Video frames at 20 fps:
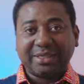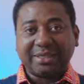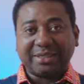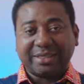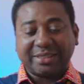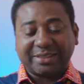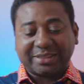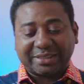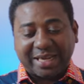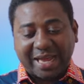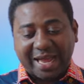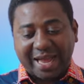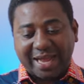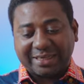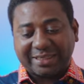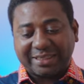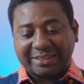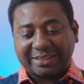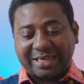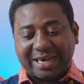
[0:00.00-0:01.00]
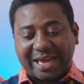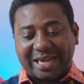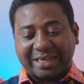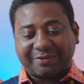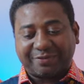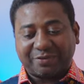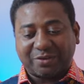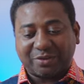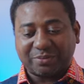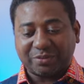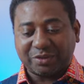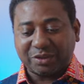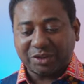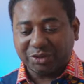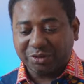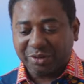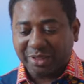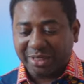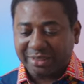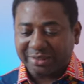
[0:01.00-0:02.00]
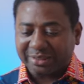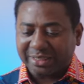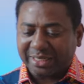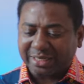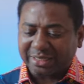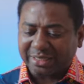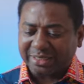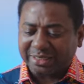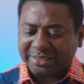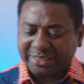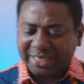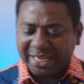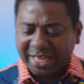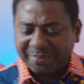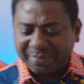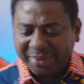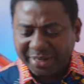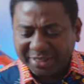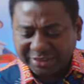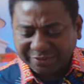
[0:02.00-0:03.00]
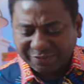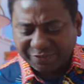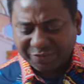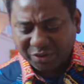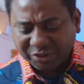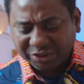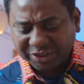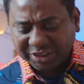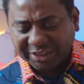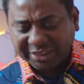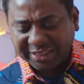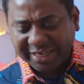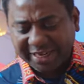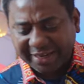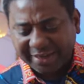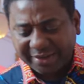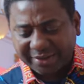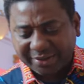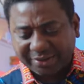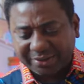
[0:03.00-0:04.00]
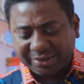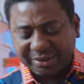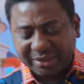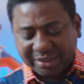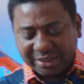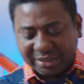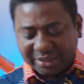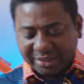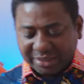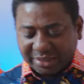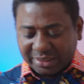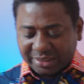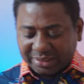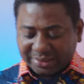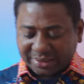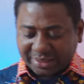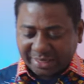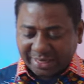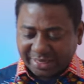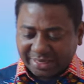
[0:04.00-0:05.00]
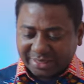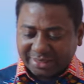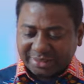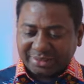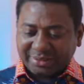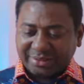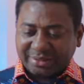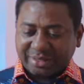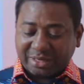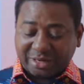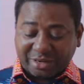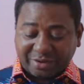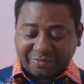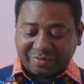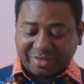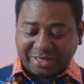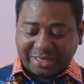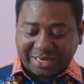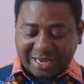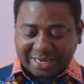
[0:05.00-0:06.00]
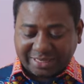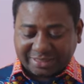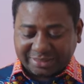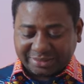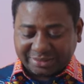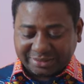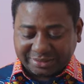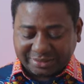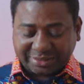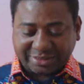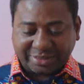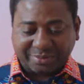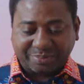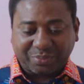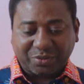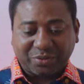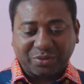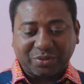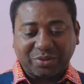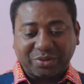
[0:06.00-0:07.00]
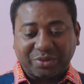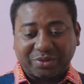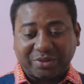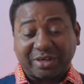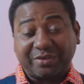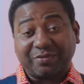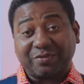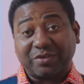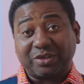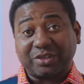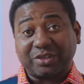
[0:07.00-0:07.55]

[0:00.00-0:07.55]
this guy, this light from Neewer, it's MS40L, okay? Lovely light, simple, great for